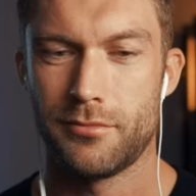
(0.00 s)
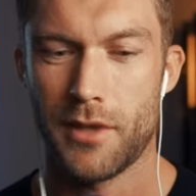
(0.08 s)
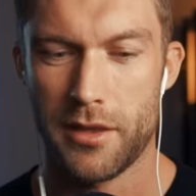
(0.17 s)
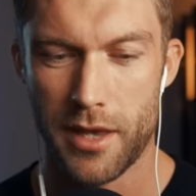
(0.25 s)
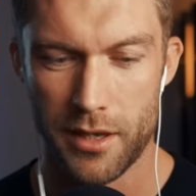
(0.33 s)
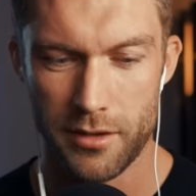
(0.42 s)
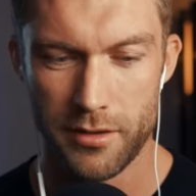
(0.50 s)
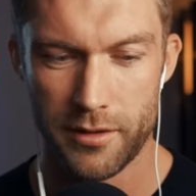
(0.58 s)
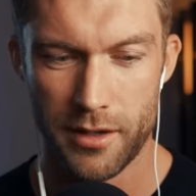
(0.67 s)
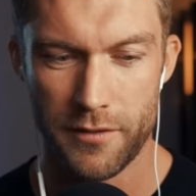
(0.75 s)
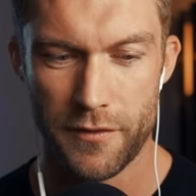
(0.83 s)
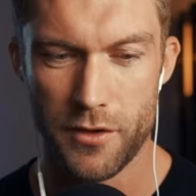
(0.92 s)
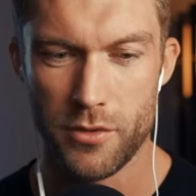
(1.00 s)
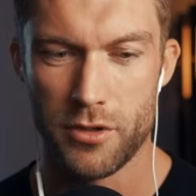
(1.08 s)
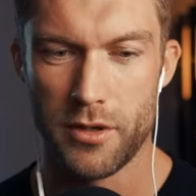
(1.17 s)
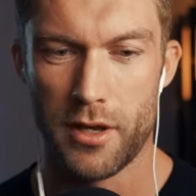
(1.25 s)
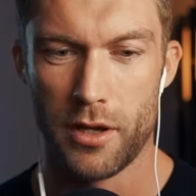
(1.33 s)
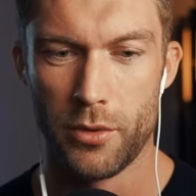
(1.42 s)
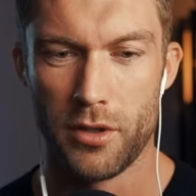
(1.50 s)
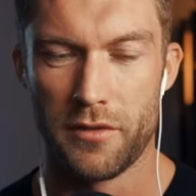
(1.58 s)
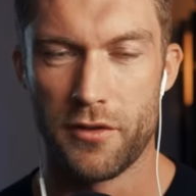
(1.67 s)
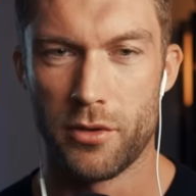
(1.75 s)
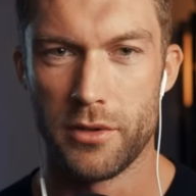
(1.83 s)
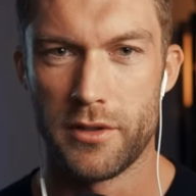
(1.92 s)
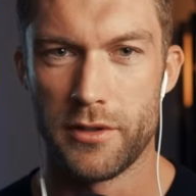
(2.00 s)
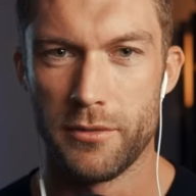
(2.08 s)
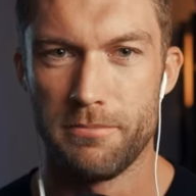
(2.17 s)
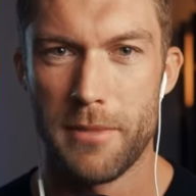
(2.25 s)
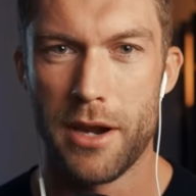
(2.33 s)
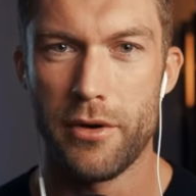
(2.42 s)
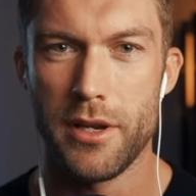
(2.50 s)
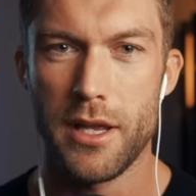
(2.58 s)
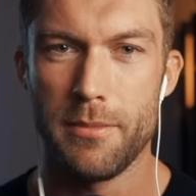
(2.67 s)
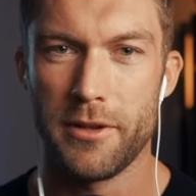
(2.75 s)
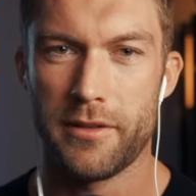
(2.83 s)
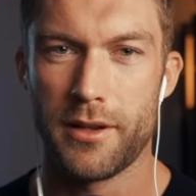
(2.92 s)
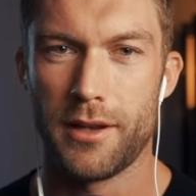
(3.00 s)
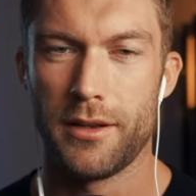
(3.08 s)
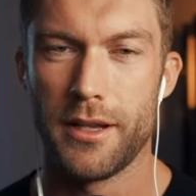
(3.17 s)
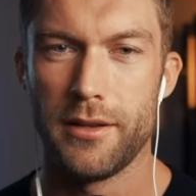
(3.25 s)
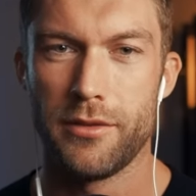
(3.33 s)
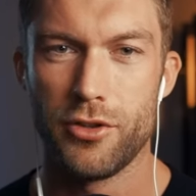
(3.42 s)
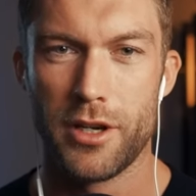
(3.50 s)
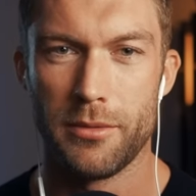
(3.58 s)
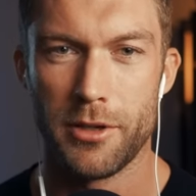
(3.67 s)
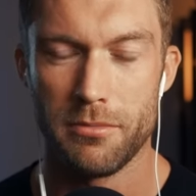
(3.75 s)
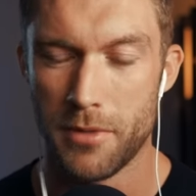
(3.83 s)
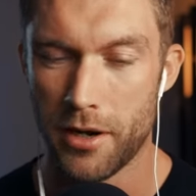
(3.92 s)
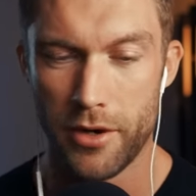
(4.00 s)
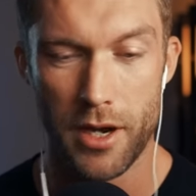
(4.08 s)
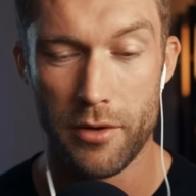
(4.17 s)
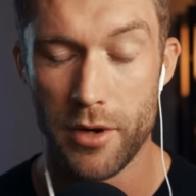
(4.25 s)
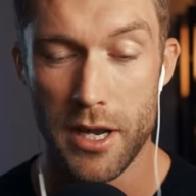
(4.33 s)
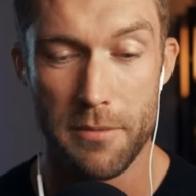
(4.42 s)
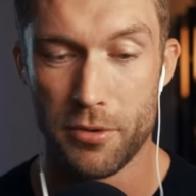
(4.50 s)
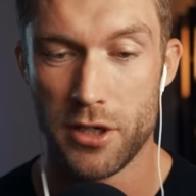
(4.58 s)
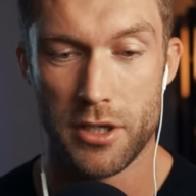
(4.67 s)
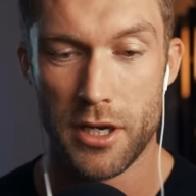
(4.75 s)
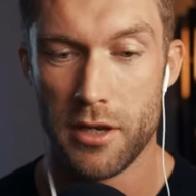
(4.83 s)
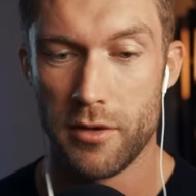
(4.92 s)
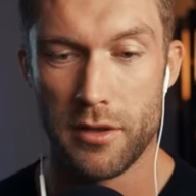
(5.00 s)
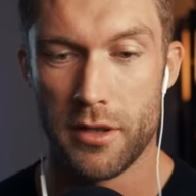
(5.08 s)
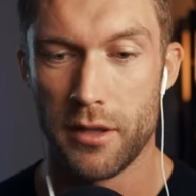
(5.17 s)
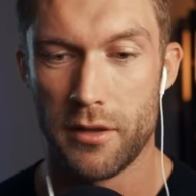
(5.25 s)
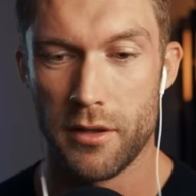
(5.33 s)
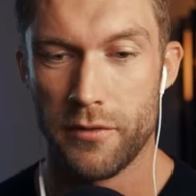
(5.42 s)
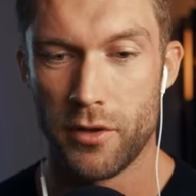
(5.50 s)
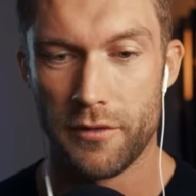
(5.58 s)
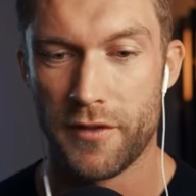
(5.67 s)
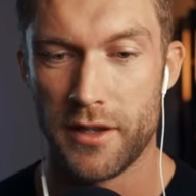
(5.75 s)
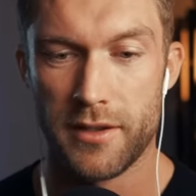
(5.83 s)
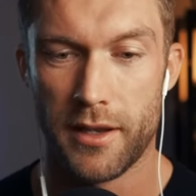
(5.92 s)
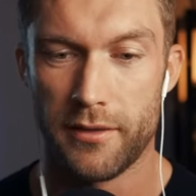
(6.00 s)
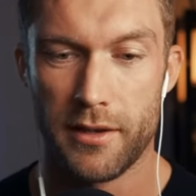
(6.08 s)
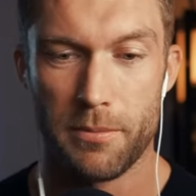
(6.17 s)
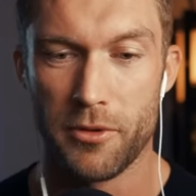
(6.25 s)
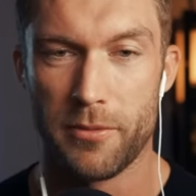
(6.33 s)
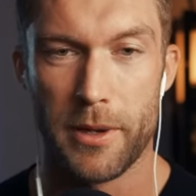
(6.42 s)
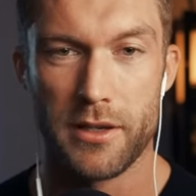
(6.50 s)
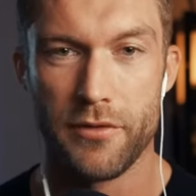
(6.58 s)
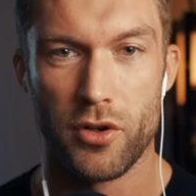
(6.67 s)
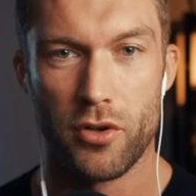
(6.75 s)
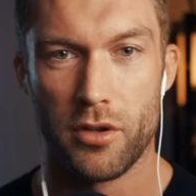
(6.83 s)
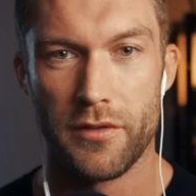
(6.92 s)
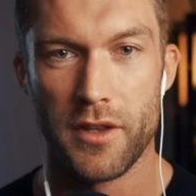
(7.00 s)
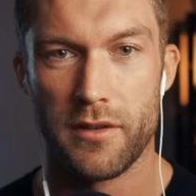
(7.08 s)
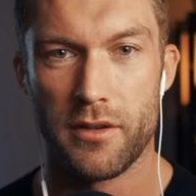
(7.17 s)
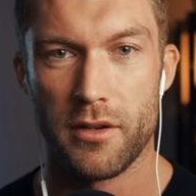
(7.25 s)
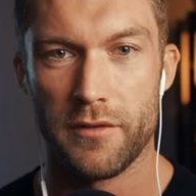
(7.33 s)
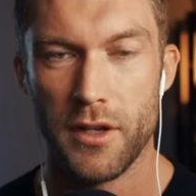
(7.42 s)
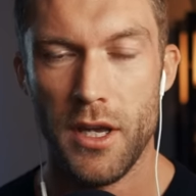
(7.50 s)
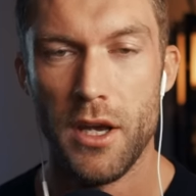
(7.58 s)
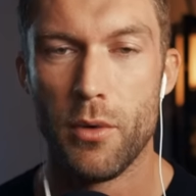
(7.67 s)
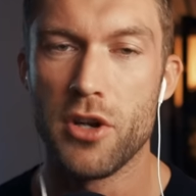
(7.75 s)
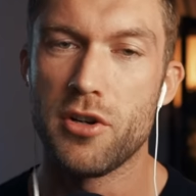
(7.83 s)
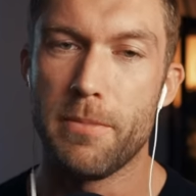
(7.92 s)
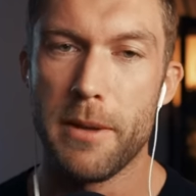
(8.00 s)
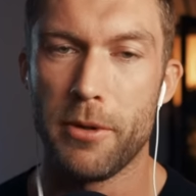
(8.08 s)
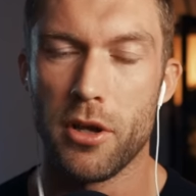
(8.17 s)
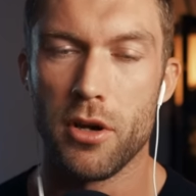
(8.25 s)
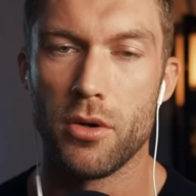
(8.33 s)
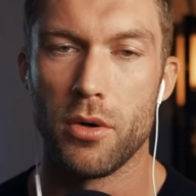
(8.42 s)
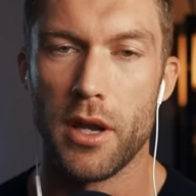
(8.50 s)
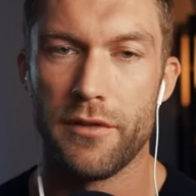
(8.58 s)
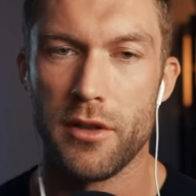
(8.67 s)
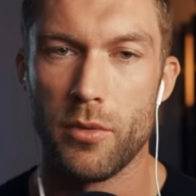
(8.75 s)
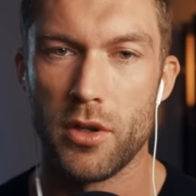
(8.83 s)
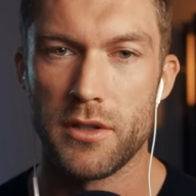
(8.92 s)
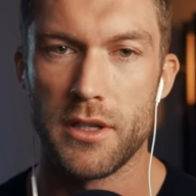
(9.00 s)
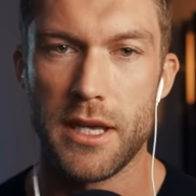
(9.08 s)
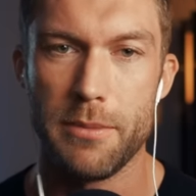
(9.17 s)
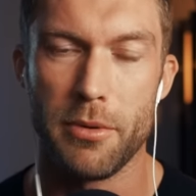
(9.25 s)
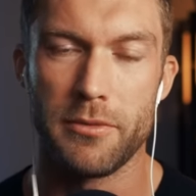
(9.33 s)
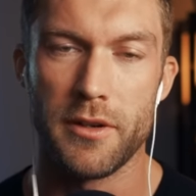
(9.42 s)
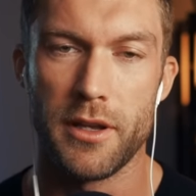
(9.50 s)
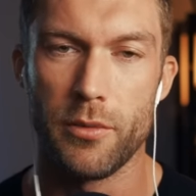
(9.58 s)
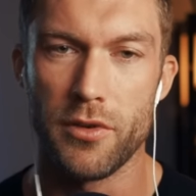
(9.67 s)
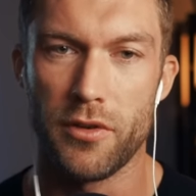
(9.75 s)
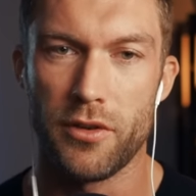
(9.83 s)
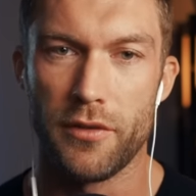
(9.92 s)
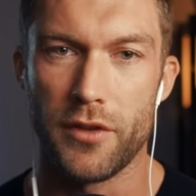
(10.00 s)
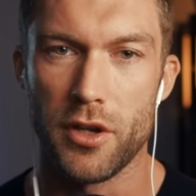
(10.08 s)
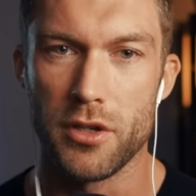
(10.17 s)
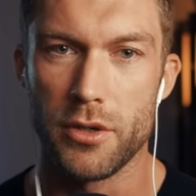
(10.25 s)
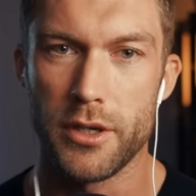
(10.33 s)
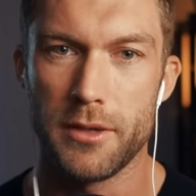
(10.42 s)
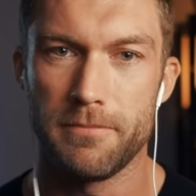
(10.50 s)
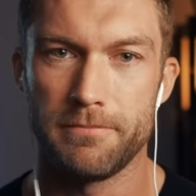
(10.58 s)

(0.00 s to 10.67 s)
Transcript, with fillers: That is a future that I would look forward to. Mary Eberstadt, ladies and gentlemen. Mary, I really appreciate you. I think that you've got a fantastic perspective on all of this stuff. Where should people go if they want to keep up to date with the stuff that you're doing?